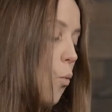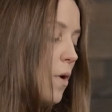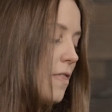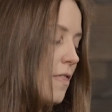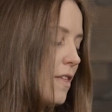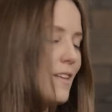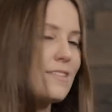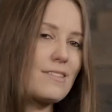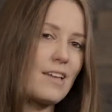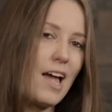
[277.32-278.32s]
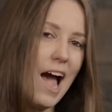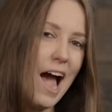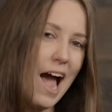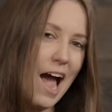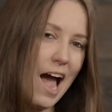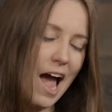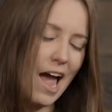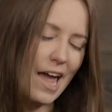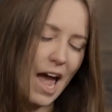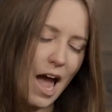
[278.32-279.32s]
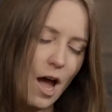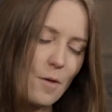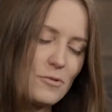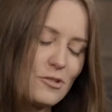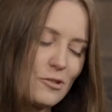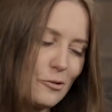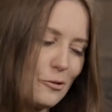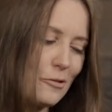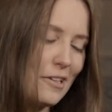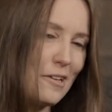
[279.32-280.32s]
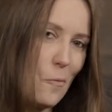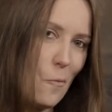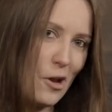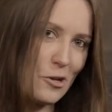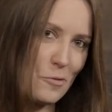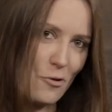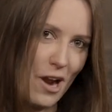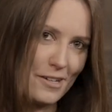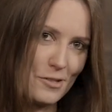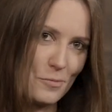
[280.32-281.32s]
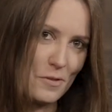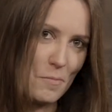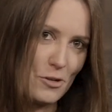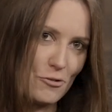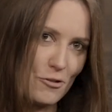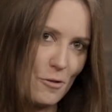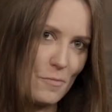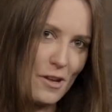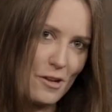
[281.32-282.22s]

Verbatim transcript: With this, absolutely want you to practice with the metronome.